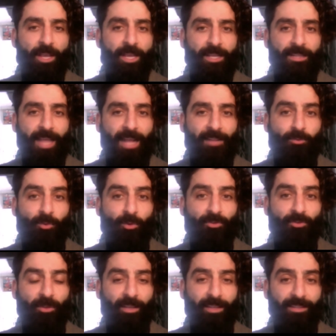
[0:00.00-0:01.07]
that was
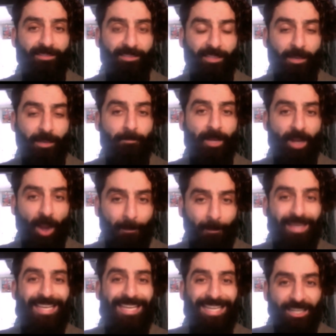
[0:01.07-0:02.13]
becoming
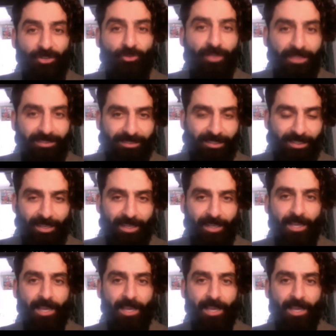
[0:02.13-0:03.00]
increasingly